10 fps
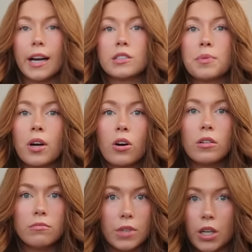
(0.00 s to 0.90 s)
a hairspray
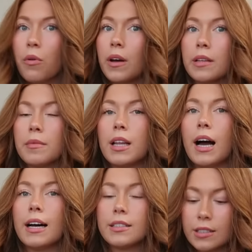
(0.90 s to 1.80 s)
girl and you want them to
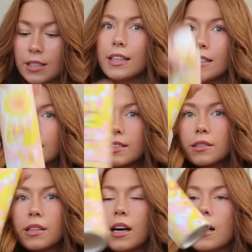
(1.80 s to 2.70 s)
last, this is
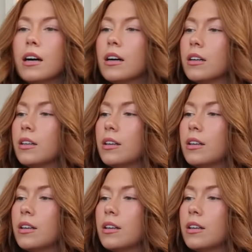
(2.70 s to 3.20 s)
the